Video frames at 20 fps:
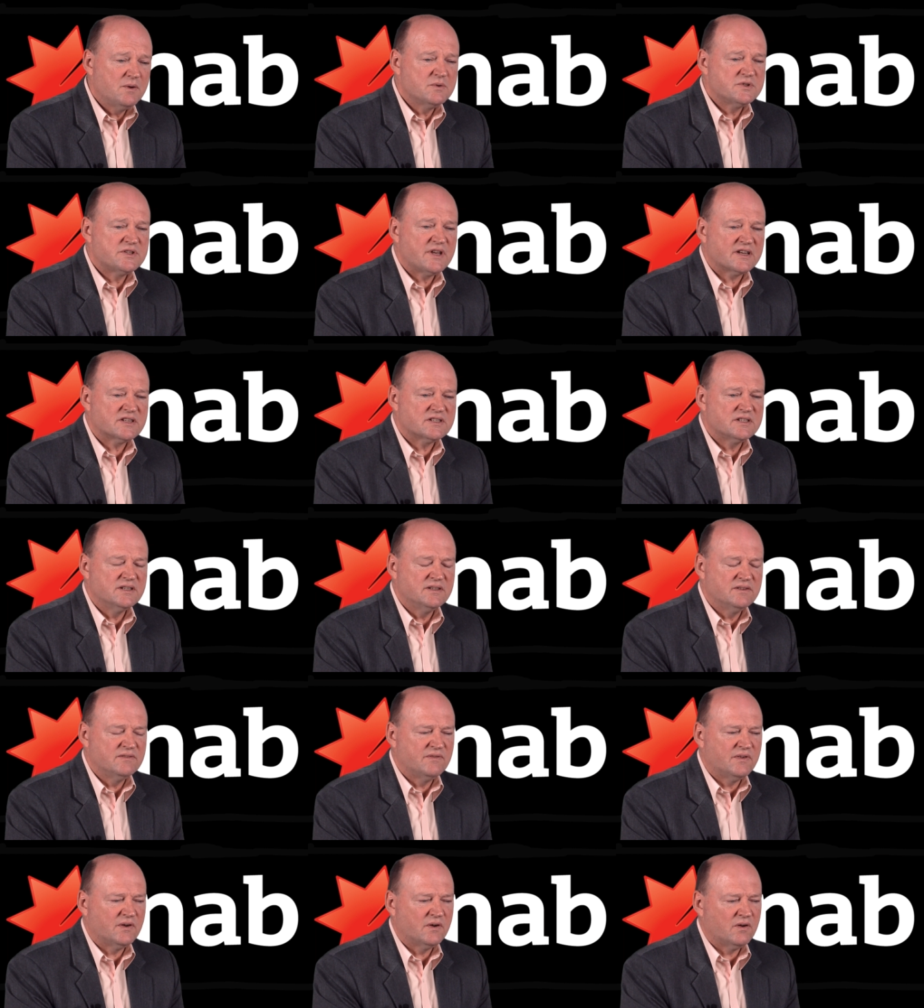It was
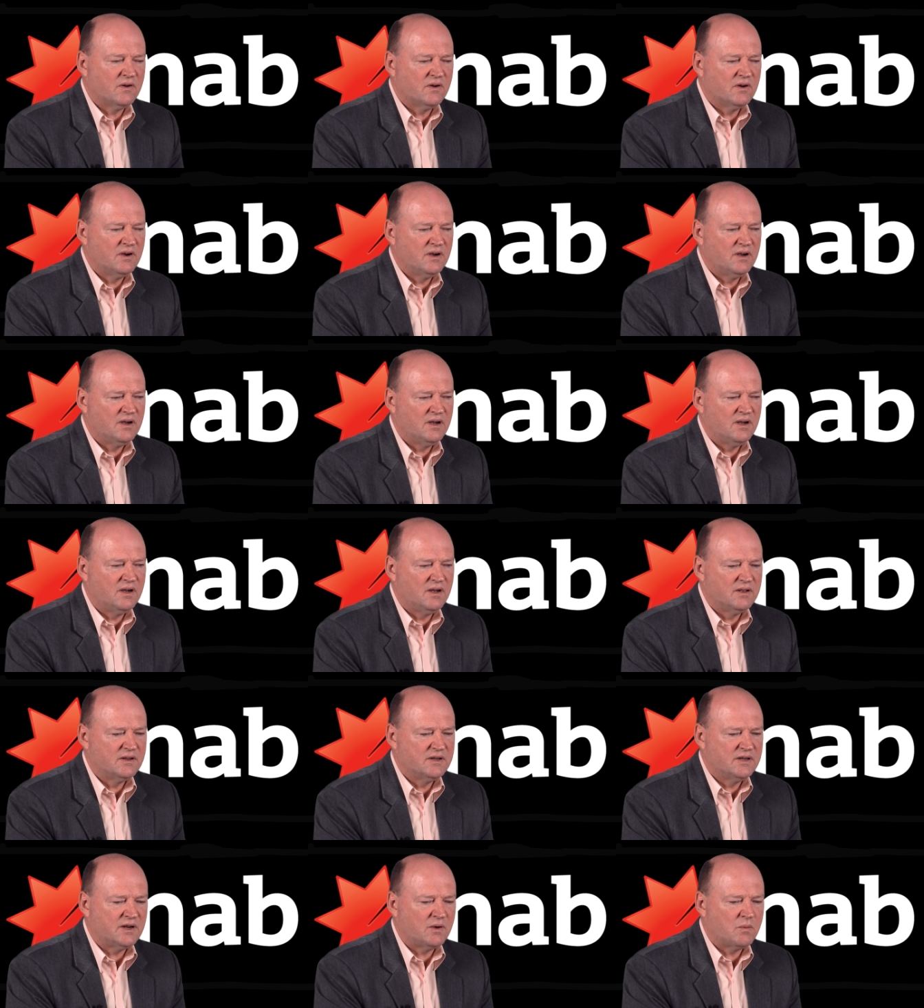actually for,
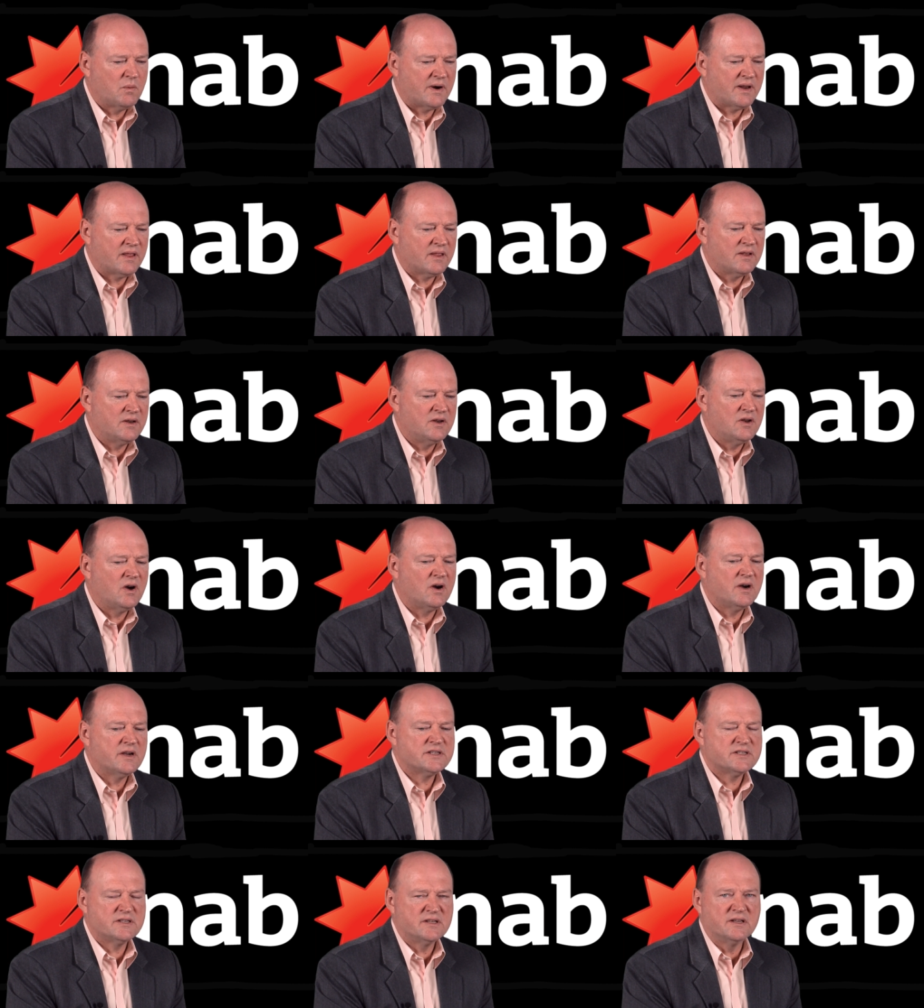one of the
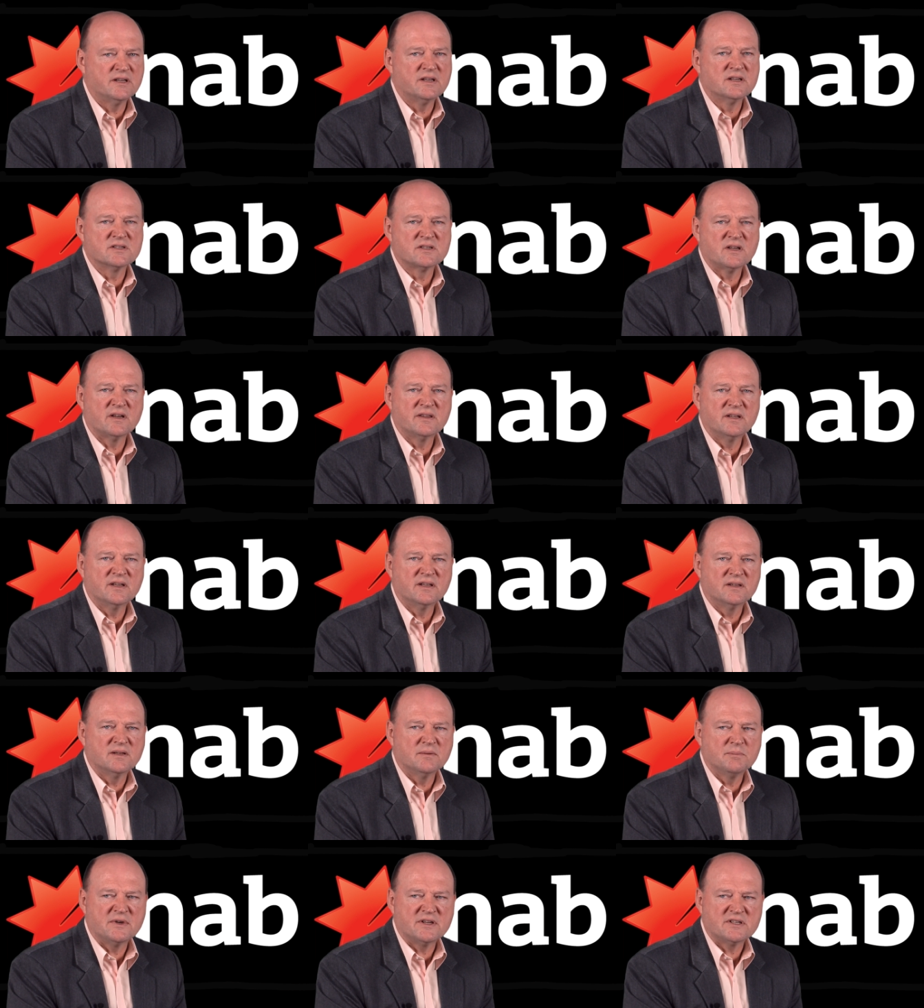nice things, I
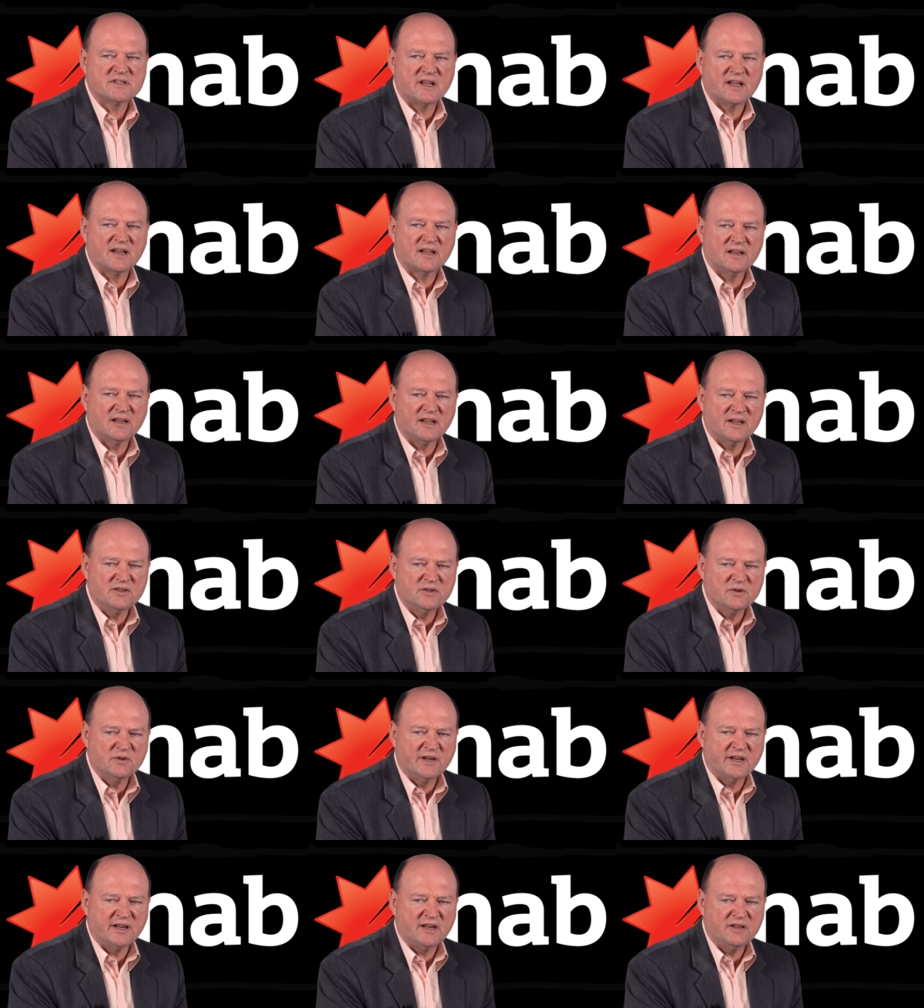think the best accolade
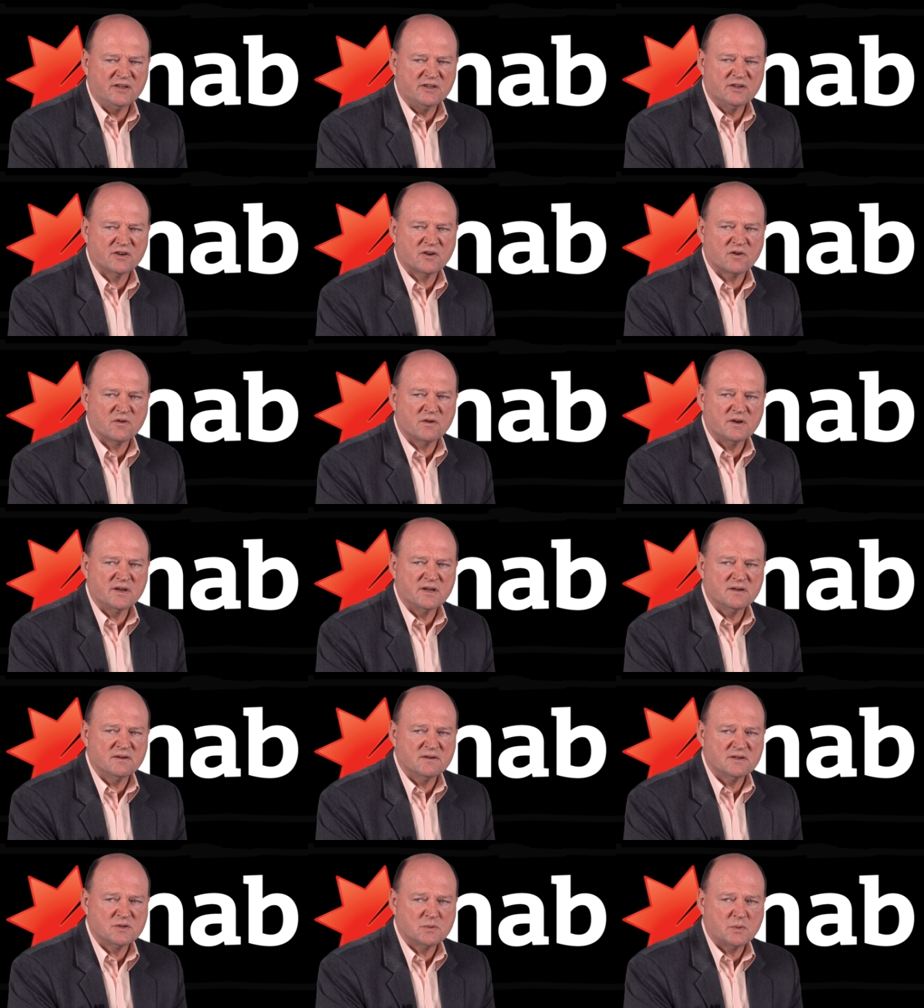you'll get in your
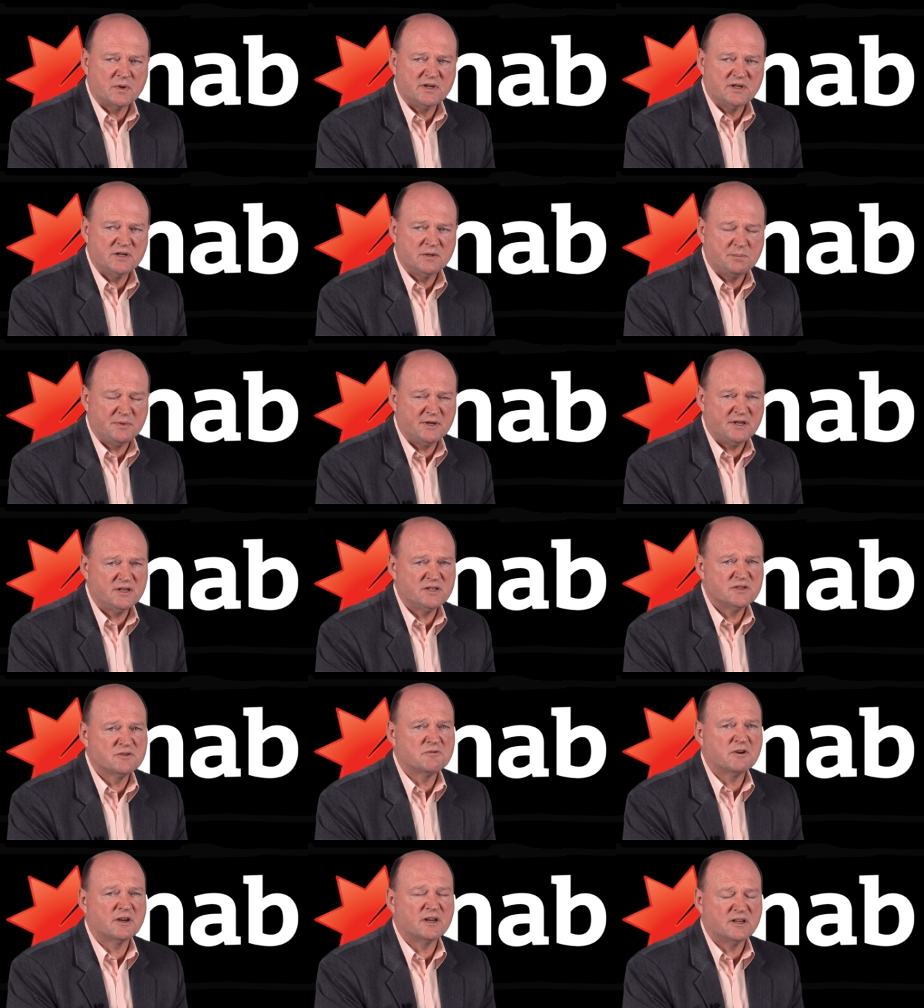career is when your
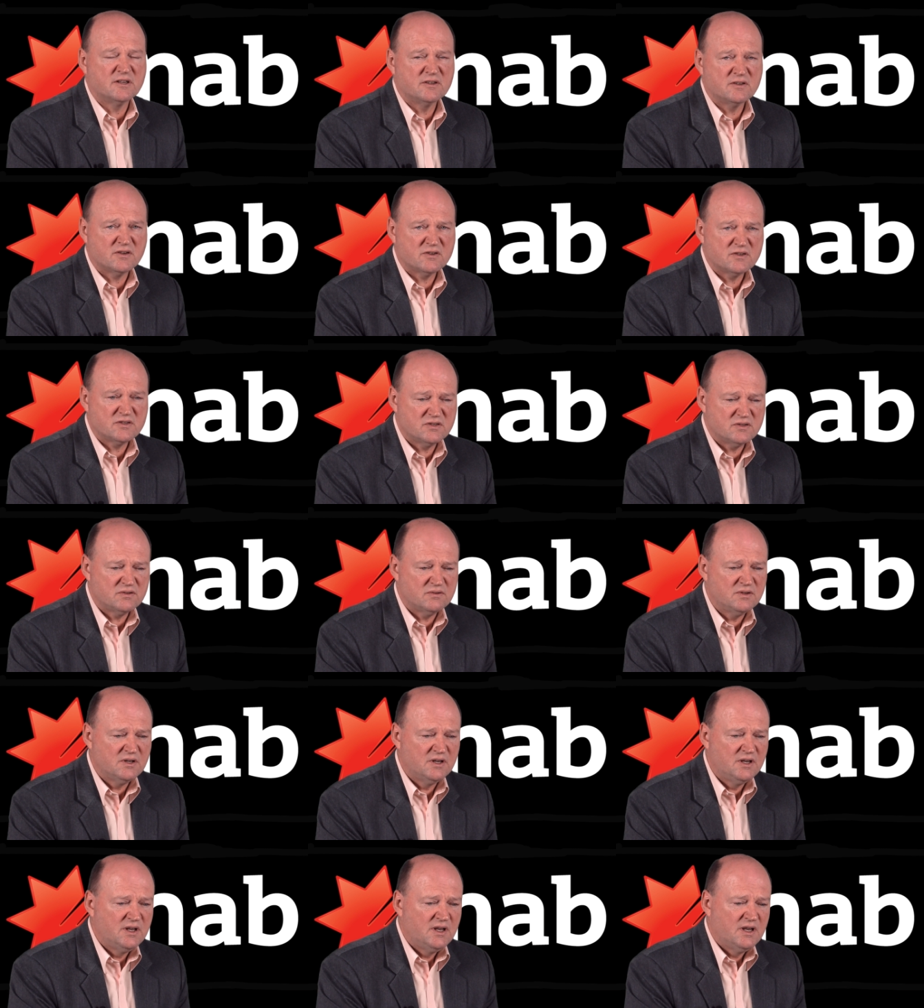peers recognise you.
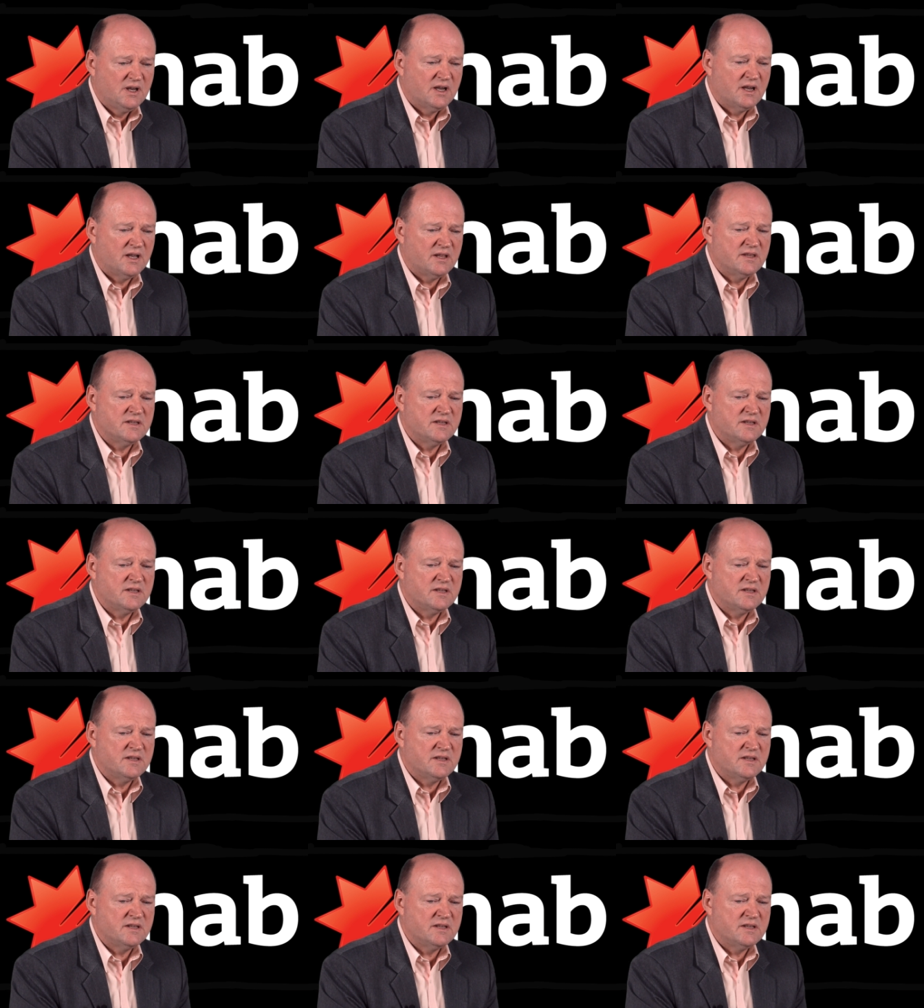Mm-hmm.